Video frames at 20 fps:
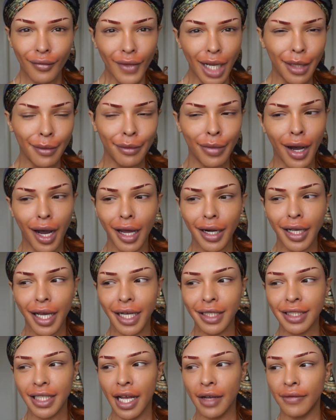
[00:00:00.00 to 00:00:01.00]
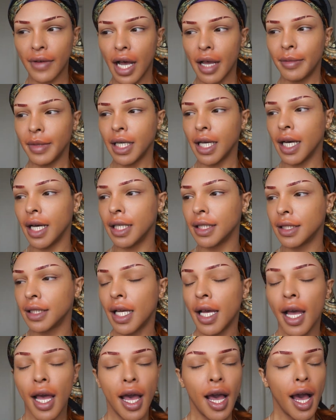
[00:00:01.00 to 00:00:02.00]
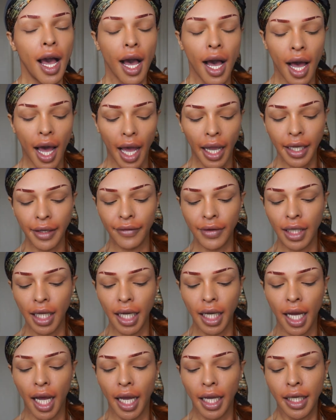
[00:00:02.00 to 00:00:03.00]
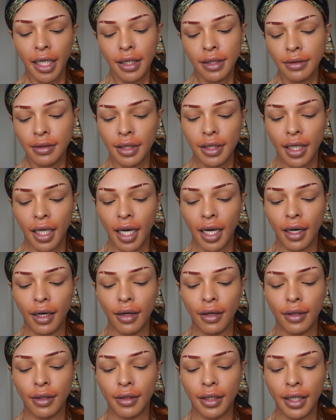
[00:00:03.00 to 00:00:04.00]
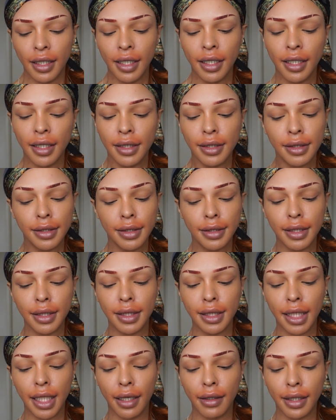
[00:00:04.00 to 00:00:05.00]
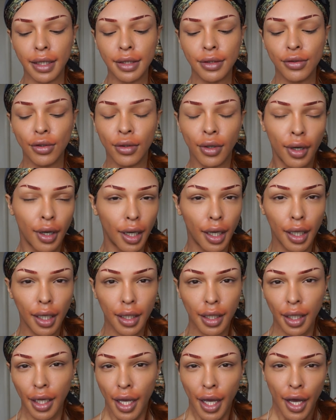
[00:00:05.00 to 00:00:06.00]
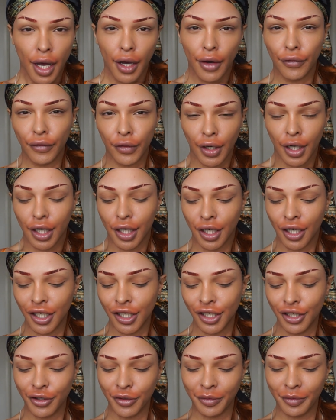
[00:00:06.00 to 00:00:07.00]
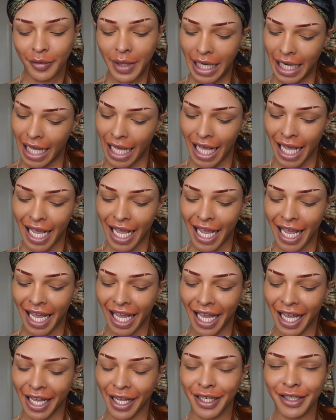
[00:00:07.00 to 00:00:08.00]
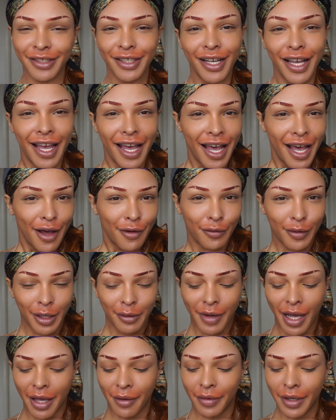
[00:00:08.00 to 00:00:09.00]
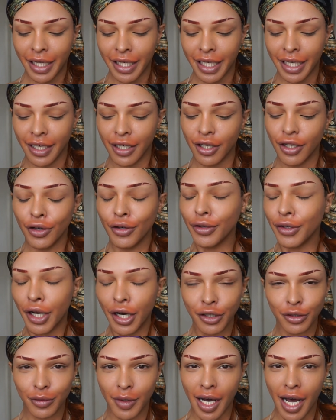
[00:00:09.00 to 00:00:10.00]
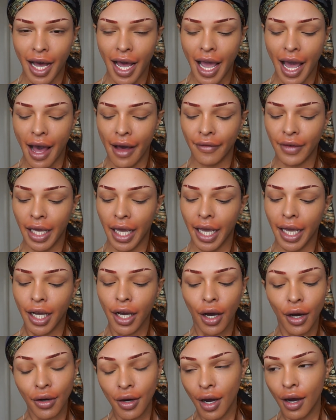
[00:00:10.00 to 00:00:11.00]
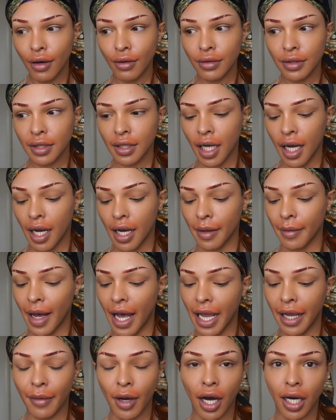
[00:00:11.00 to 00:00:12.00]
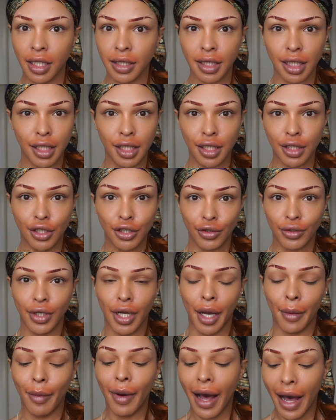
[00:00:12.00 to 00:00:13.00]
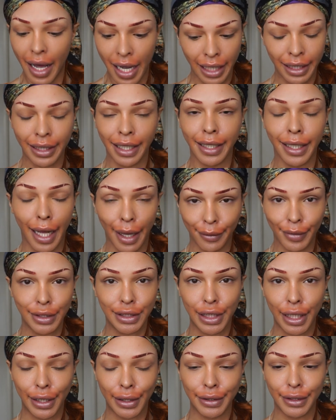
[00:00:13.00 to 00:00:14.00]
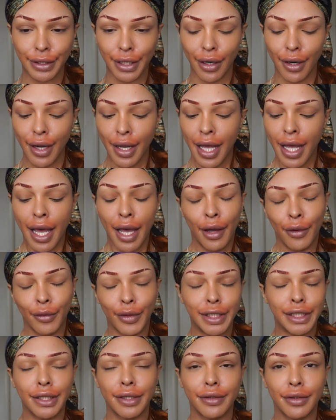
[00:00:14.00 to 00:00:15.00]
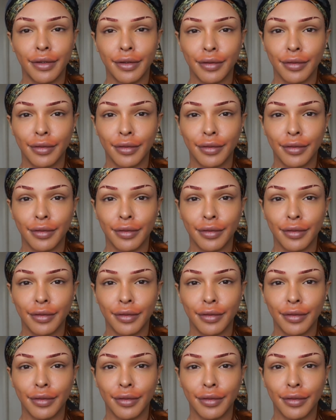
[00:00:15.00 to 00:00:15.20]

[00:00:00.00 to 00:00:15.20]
podcast type vibe because I feel like I can, you know, sit down and talk for a good cute minute and bring my opinion. Who knows why I have a co-host. I am honestly just shooting a pilot episode. So with